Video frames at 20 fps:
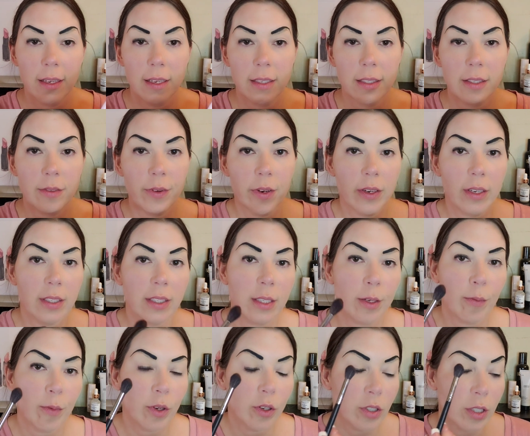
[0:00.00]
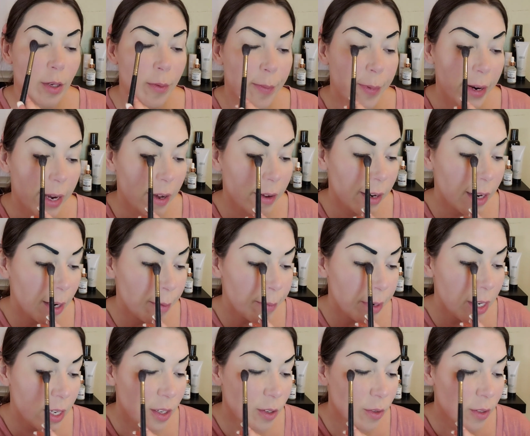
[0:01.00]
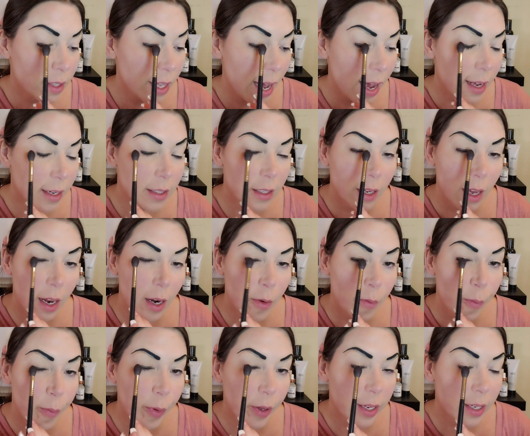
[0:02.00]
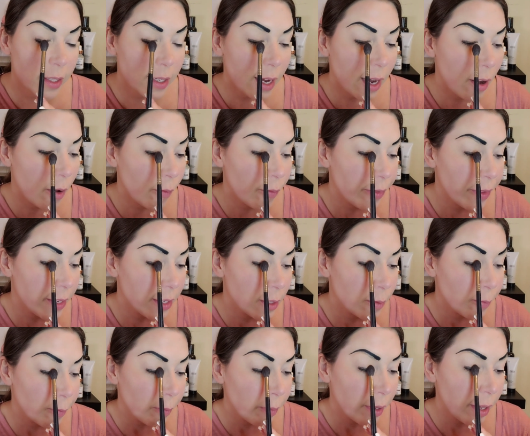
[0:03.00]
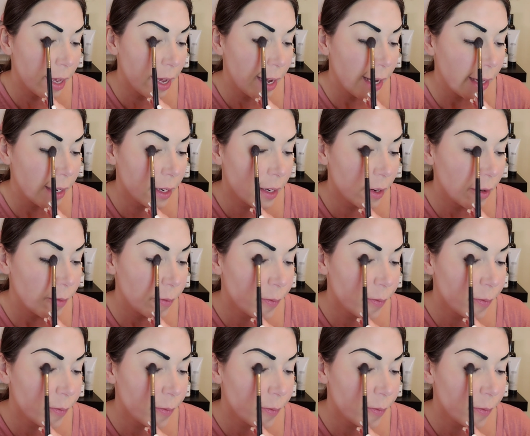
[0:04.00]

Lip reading: It's very similar to brown, and I'm going to use that to kind of blend out this black.